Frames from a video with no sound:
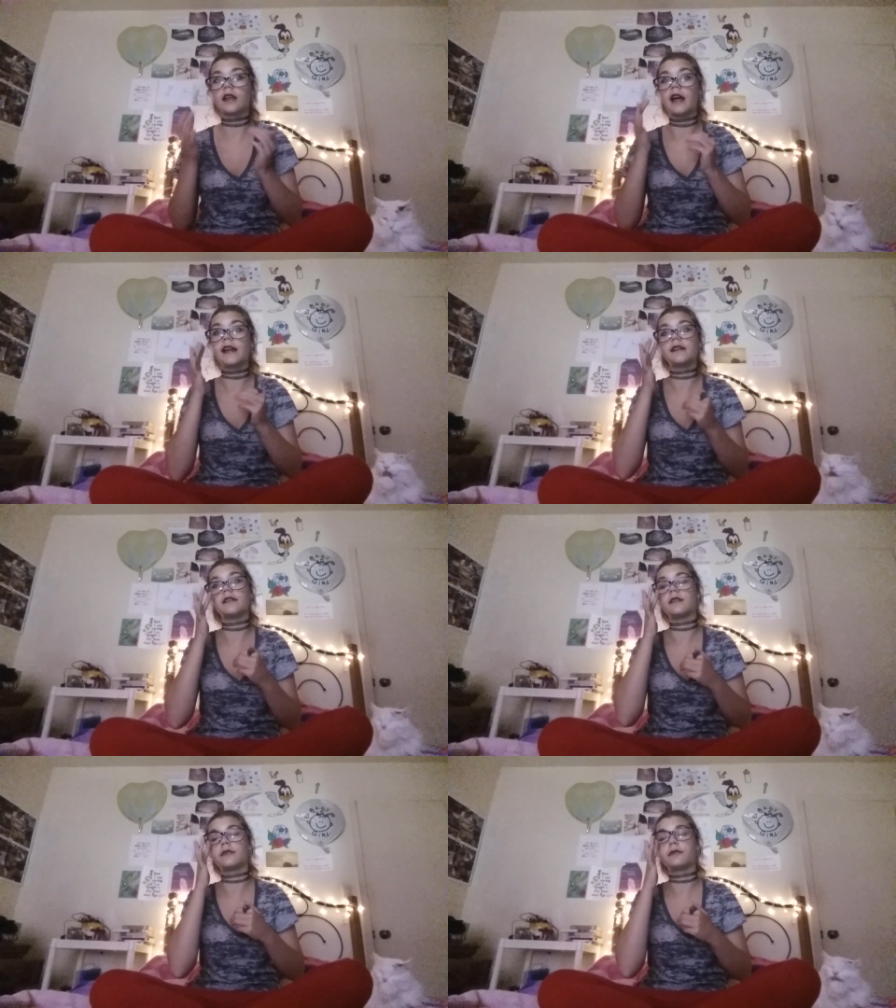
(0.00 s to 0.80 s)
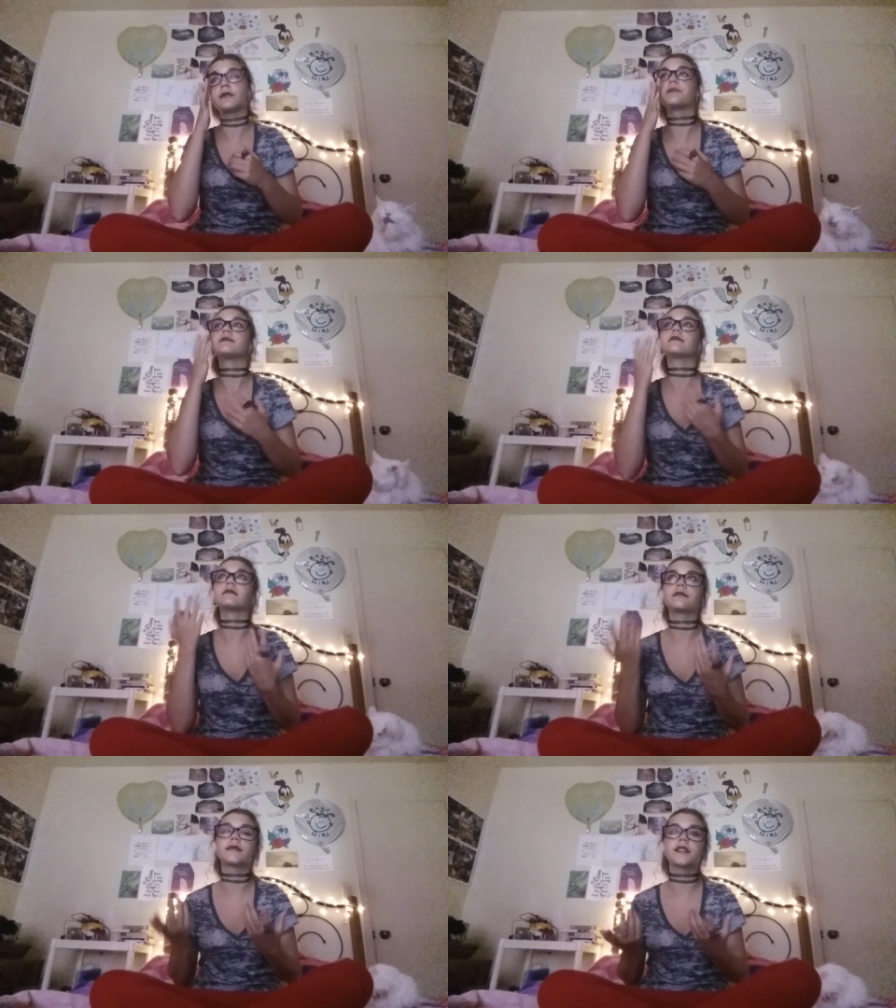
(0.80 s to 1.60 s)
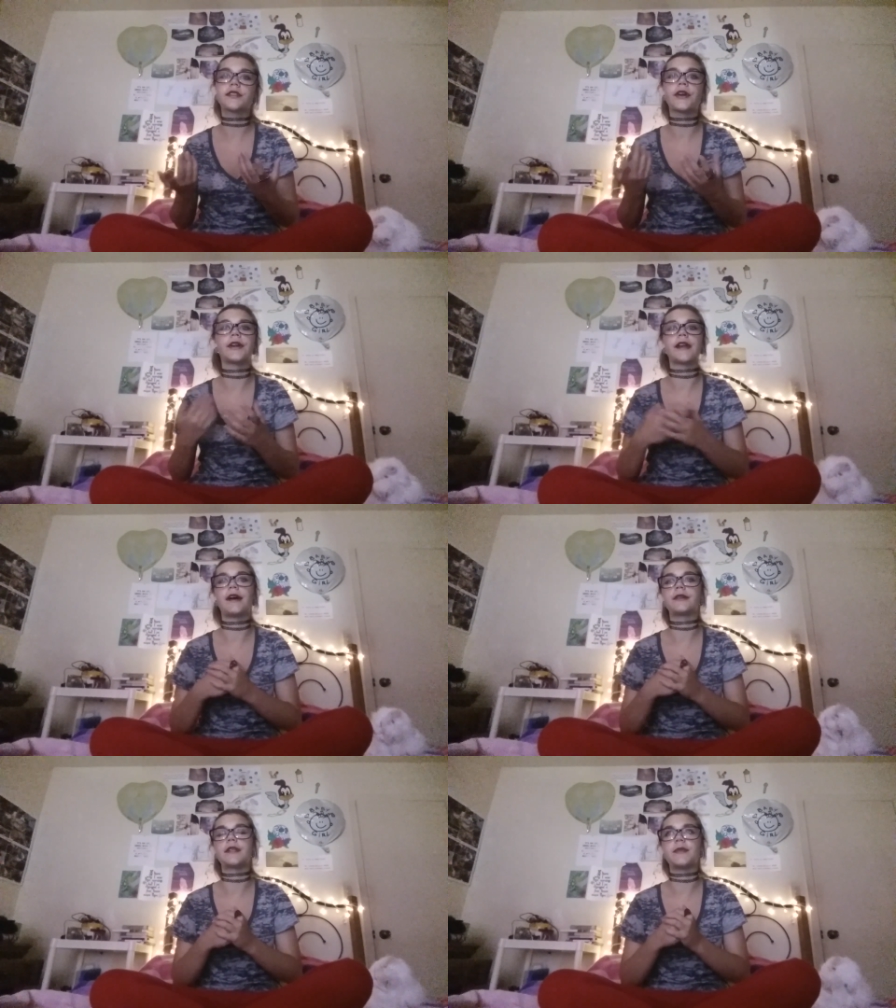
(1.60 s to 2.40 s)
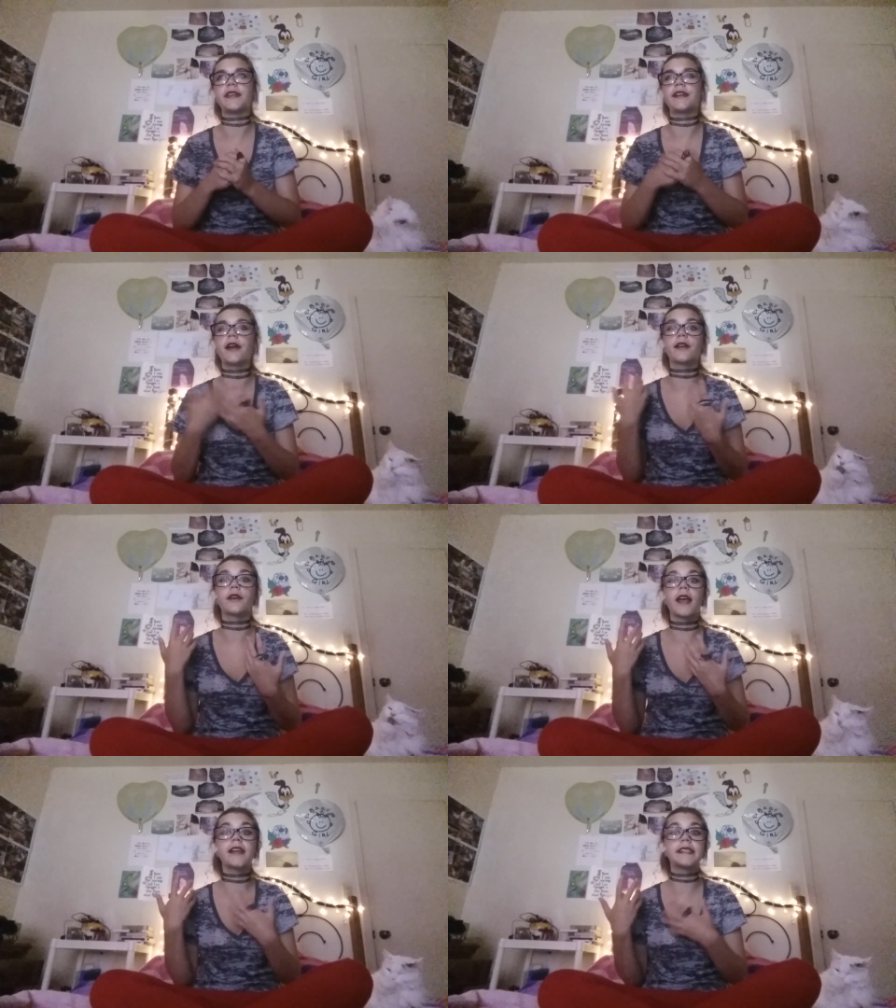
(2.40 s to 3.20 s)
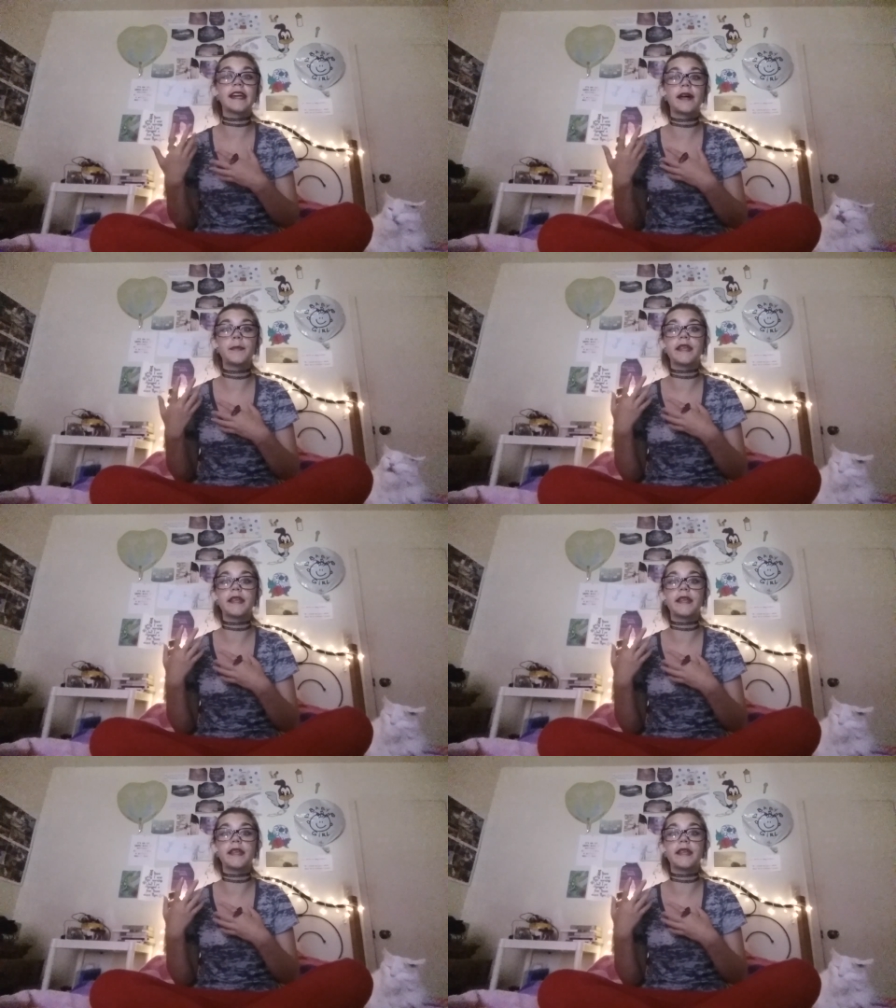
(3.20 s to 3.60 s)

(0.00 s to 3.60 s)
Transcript: kind of turned out to be not a good idea